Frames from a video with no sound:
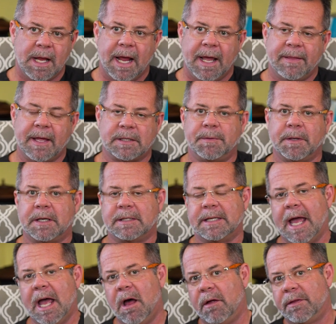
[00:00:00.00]
And that's because the
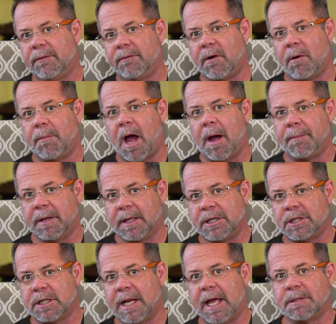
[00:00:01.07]
health of our
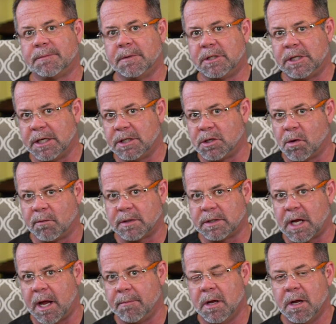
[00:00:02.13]
population has been changing over
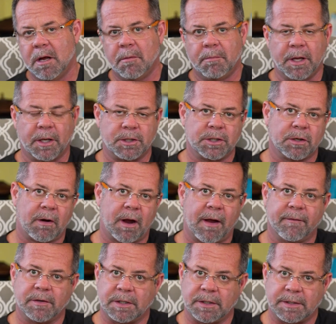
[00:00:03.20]
time. Blood sugar
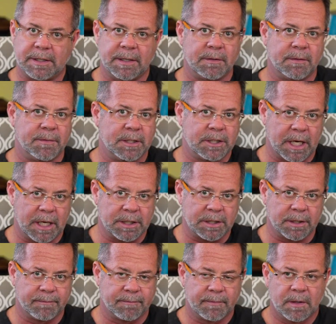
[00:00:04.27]
averages seem to be
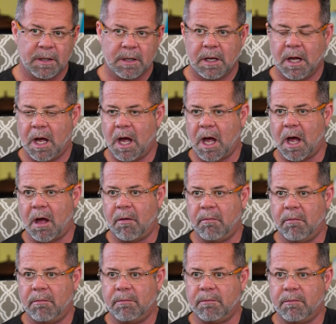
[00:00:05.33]
changing.
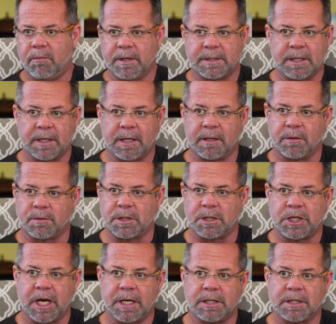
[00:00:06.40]
Um, recently, there was a
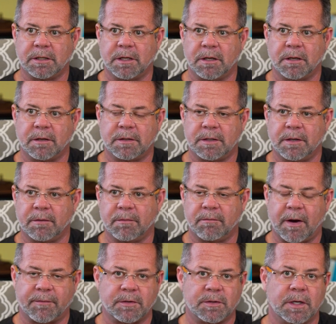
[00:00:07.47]
change in the, the
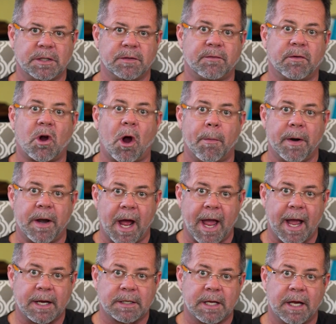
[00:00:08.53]
reference ranges for carbon
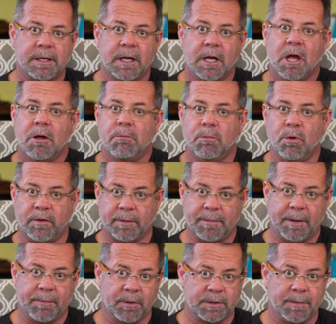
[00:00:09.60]
dioxide, moving
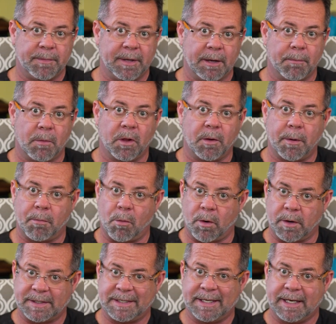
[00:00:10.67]
people to being a little bit more
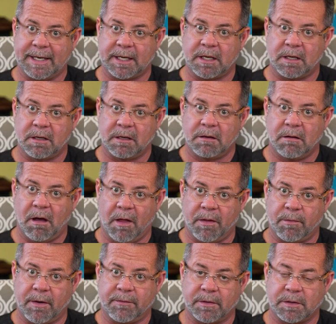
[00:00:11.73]
acidic on the
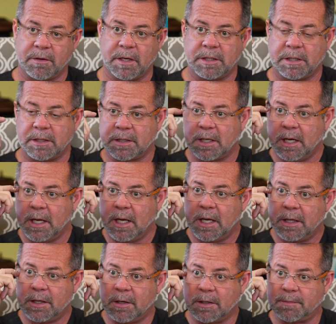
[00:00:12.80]
reference ranges.
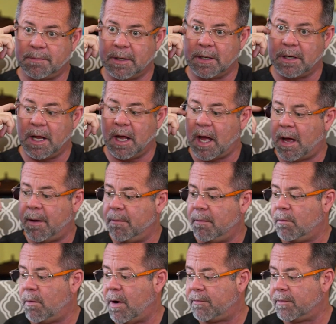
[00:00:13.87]
There's been um,
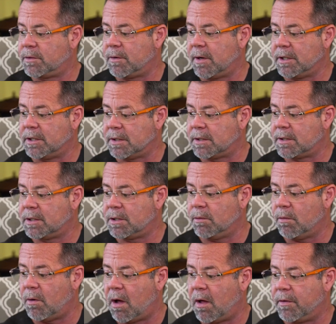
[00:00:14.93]
reference ranges
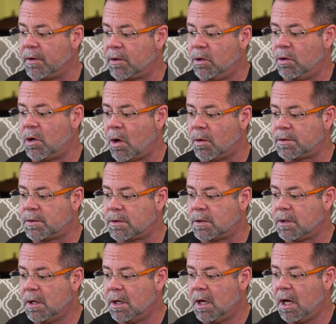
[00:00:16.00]
to uh, the glucose
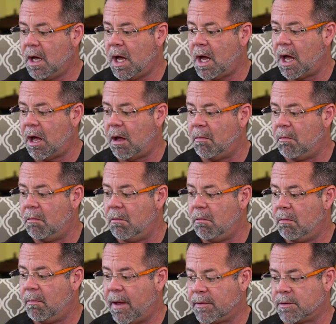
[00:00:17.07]
um,
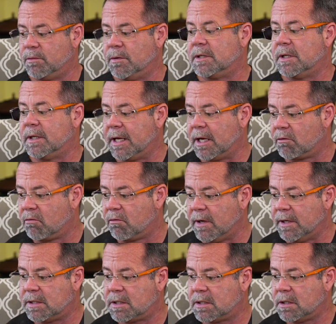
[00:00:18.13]
that was recently
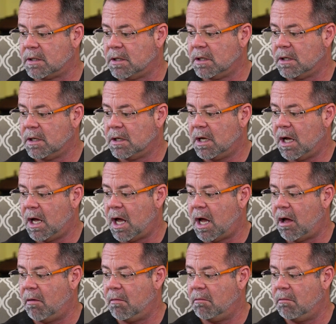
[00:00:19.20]
increased.
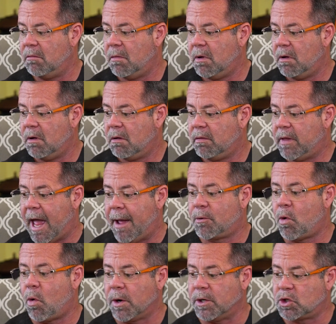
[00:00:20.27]
Um,
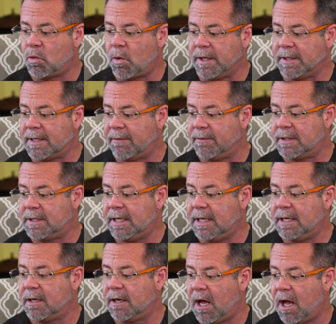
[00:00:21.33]
LabCorp in
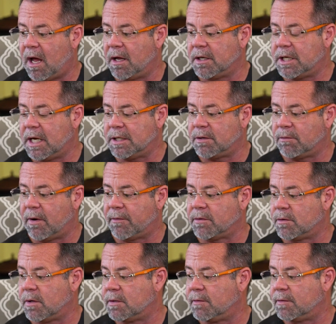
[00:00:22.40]
2017 uh, changed the
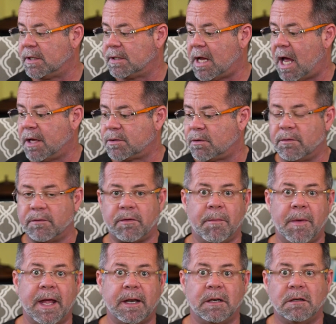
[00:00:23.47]
reference range of testosterone for
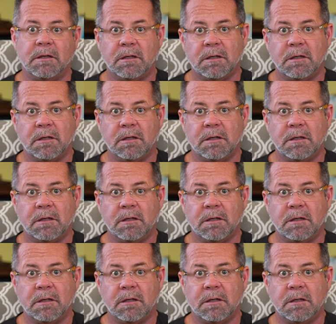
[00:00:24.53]
men.